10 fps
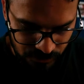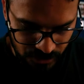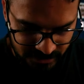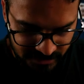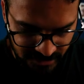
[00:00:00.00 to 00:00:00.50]

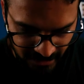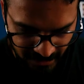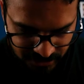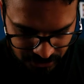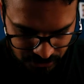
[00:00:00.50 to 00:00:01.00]
just the
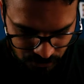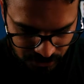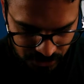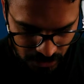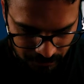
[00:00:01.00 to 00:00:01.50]
edges to be
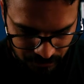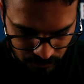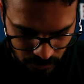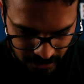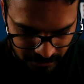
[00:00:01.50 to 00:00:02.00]
sharpened,
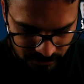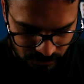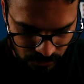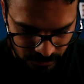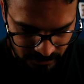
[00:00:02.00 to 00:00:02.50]
right?
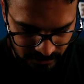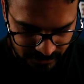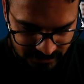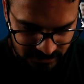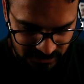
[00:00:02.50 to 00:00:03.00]
So
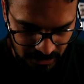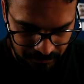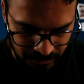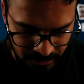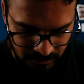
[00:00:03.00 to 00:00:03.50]
increase the
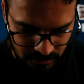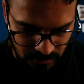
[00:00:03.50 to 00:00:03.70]
sharpening,